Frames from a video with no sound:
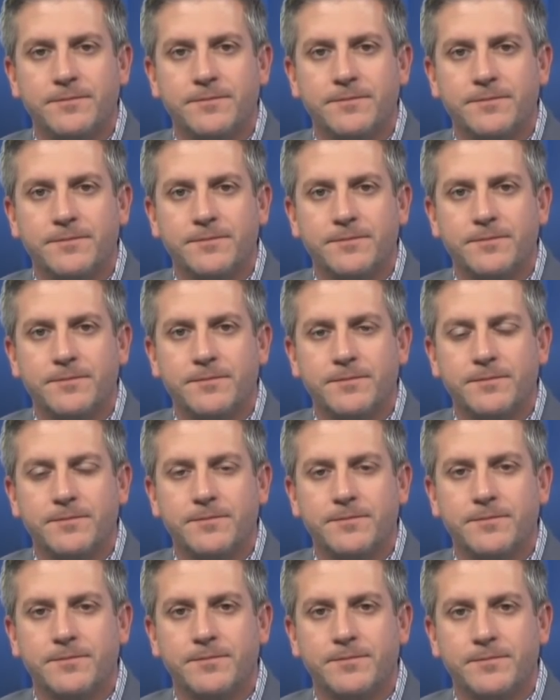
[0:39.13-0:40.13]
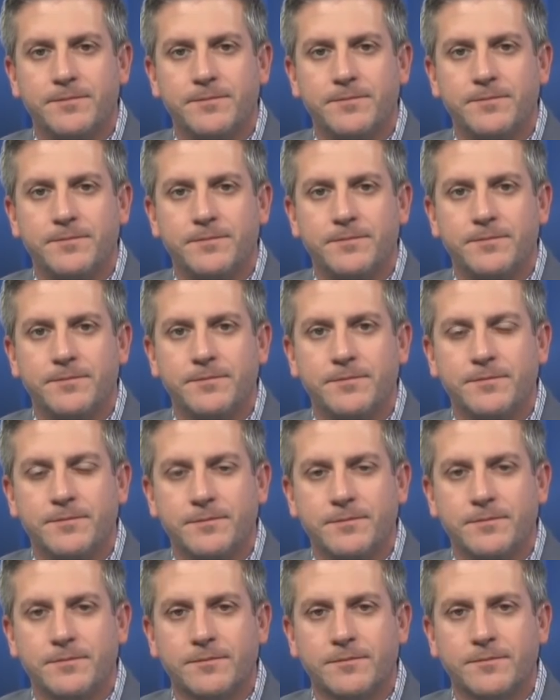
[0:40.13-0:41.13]

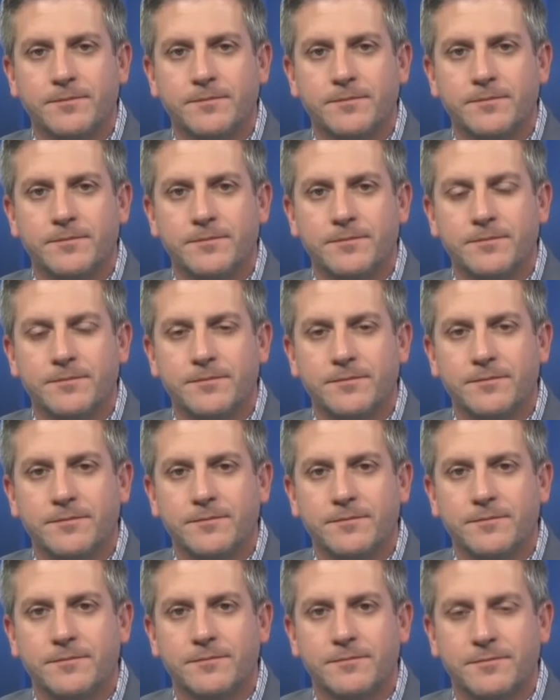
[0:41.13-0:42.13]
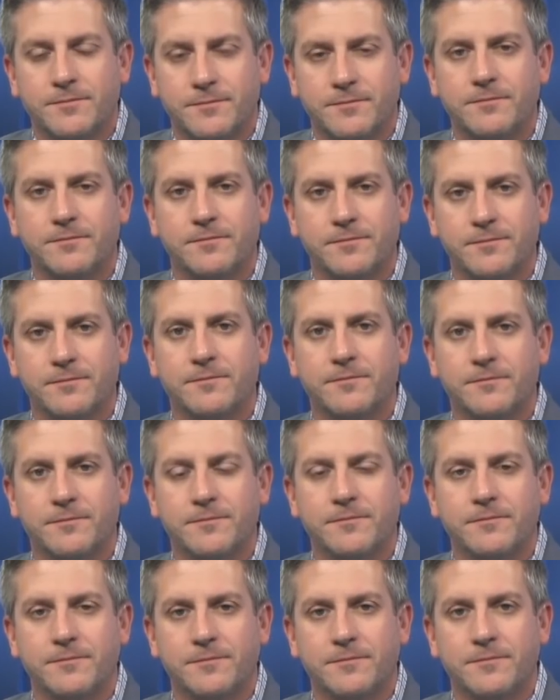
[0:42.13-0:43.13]

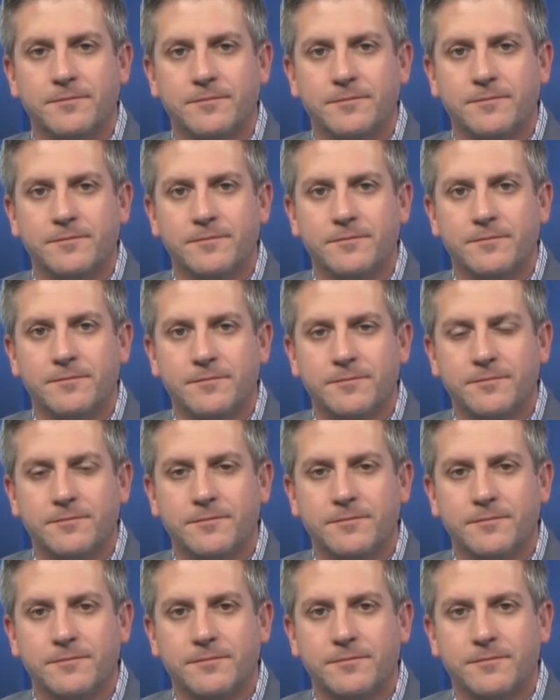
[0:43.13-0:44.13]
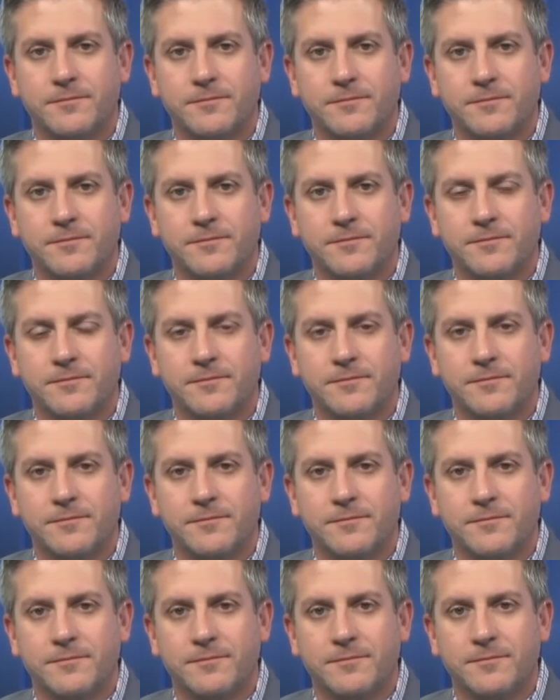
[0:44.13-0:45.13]

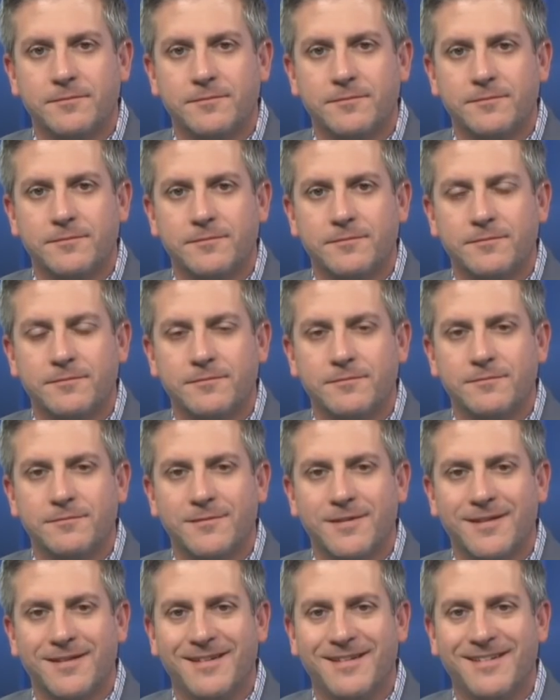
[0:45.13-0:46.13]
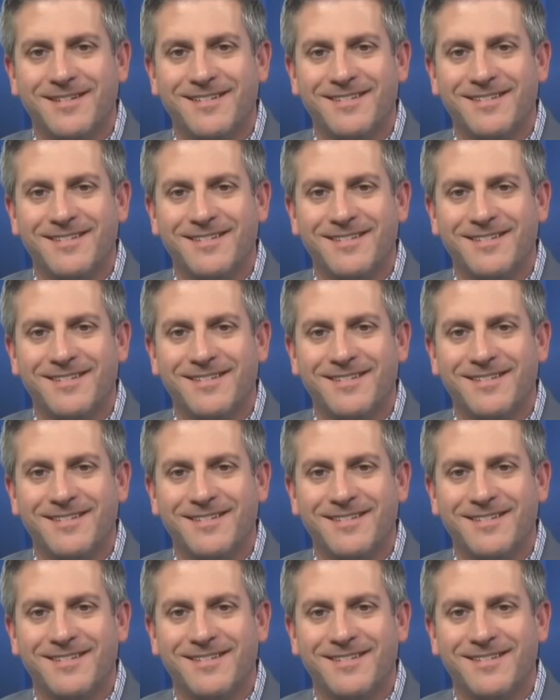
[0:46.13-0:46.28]
(silent)